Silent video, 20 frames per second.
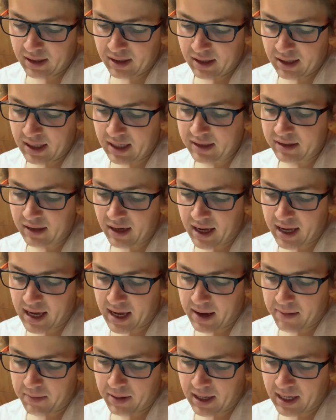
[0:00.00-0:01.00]
"Yes, I
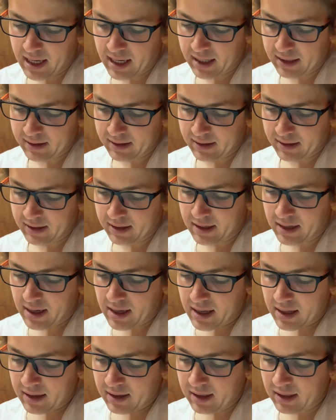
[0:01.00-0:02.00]
am," he answered.
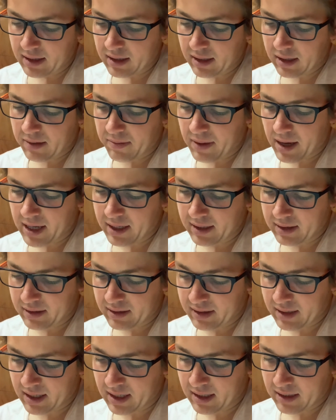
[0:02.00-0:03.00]
Then the commander
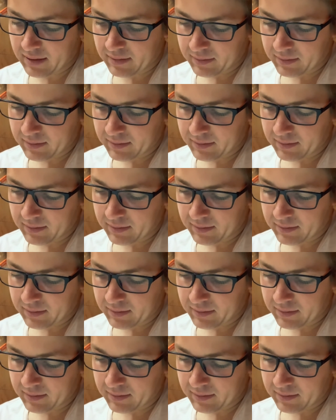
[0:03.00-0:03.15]
said,